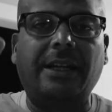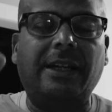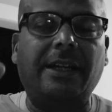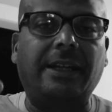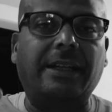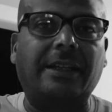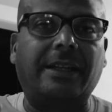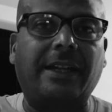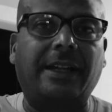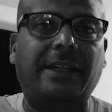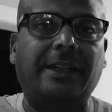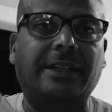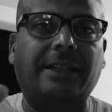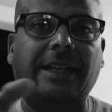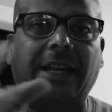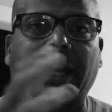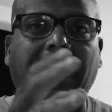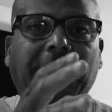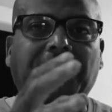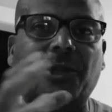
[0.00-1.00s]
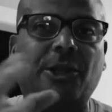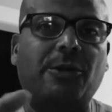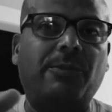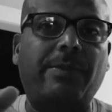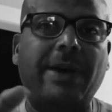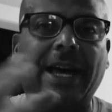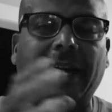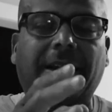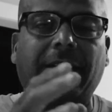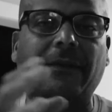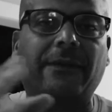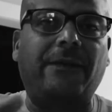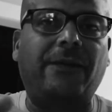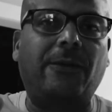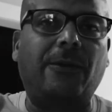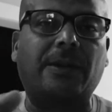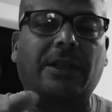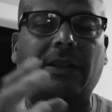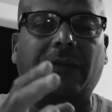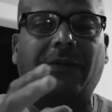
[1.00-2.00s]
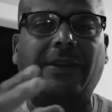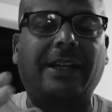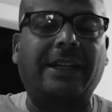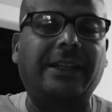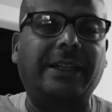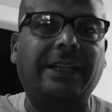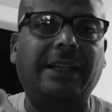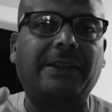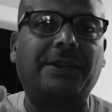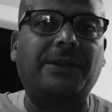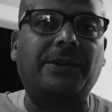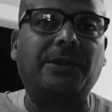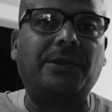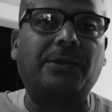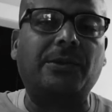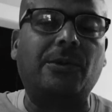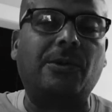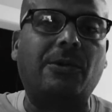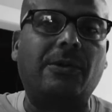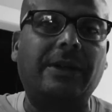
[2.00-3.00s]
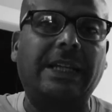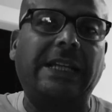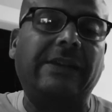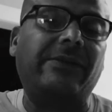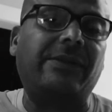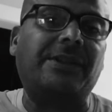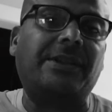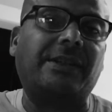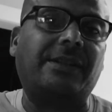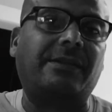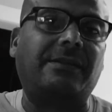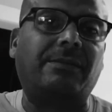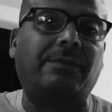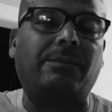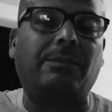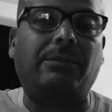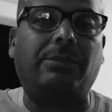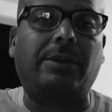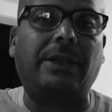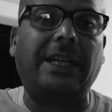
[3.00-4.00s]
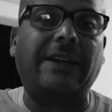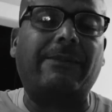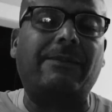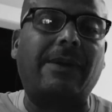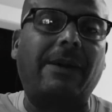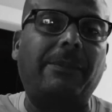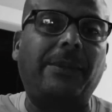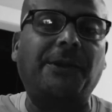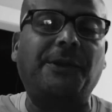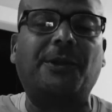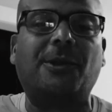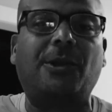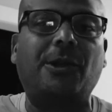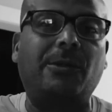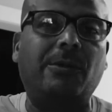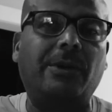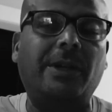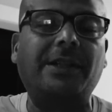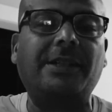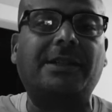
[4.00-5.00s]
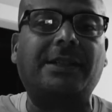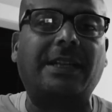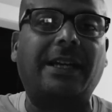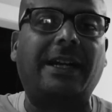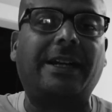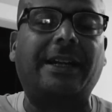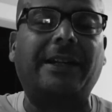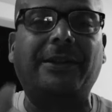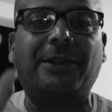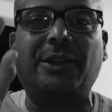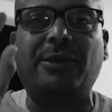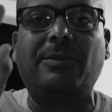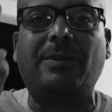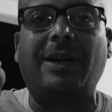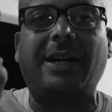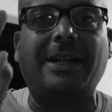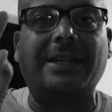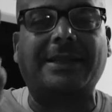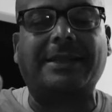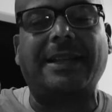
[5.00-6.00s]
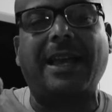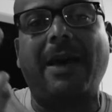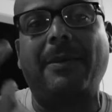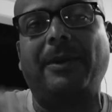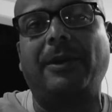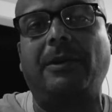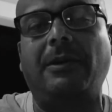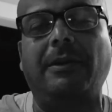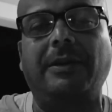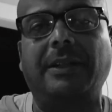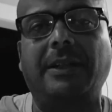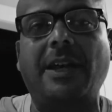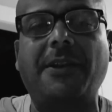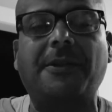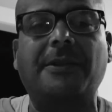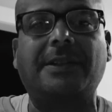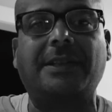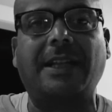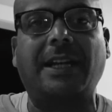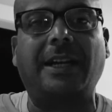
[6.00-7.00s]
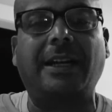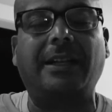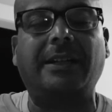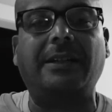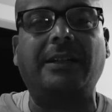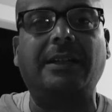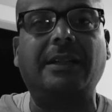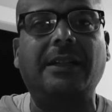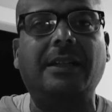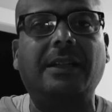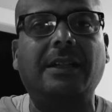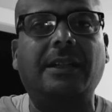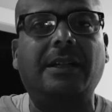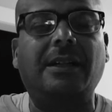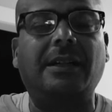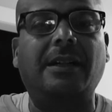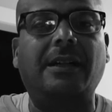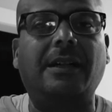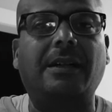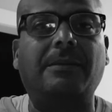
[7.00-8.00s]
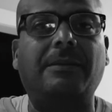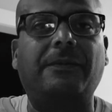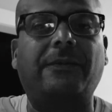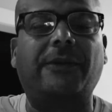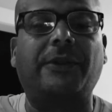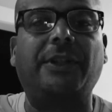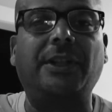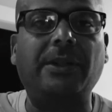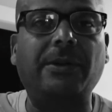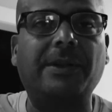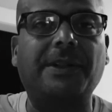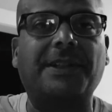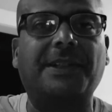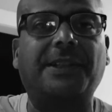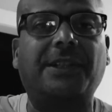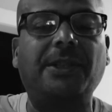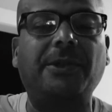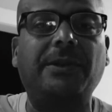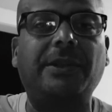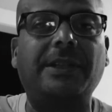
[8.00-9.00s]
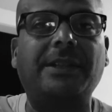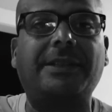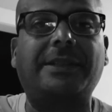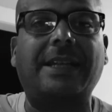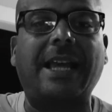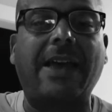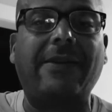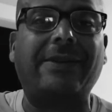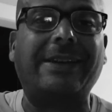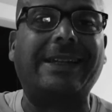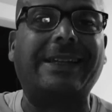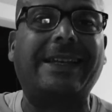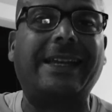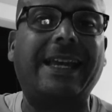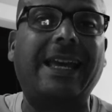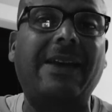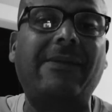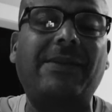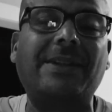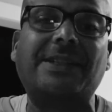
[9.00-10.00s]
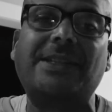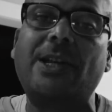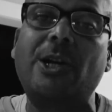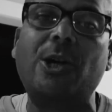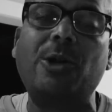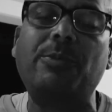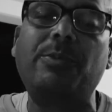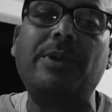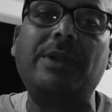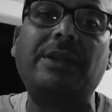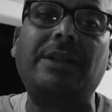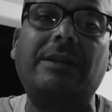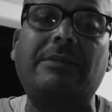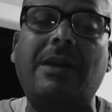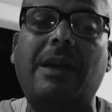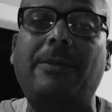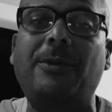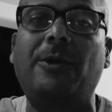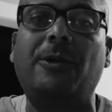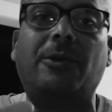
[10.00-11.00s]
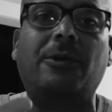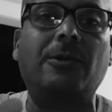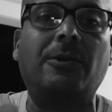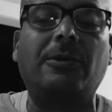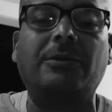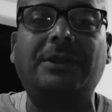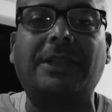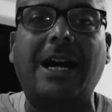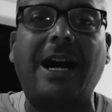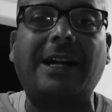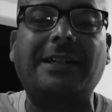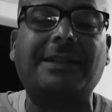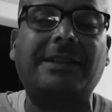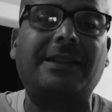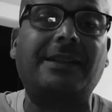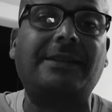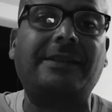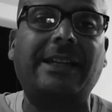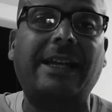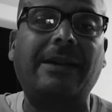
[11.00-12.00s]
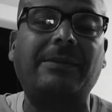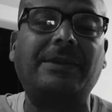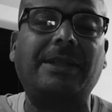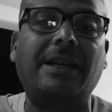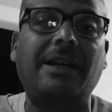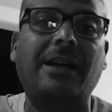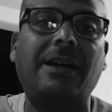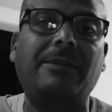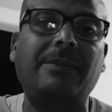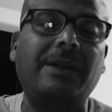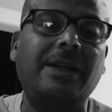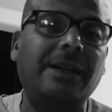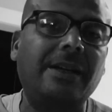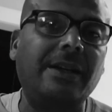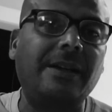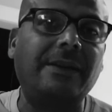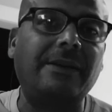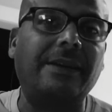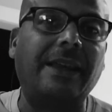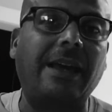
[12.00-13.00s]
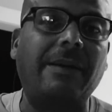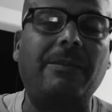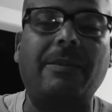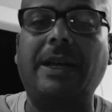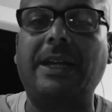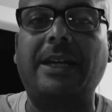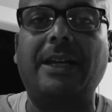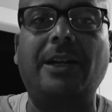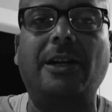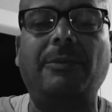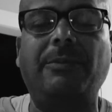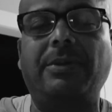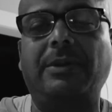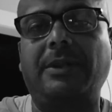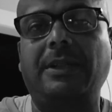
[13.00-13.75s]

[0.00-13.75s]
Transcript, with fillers: and kind of gauge, go back and forth if I need to, or even just play up my music on one side and do my assignment on the other side. Um, for you as students, having Canvas open and maybe your Google Docs at the same time, that may help.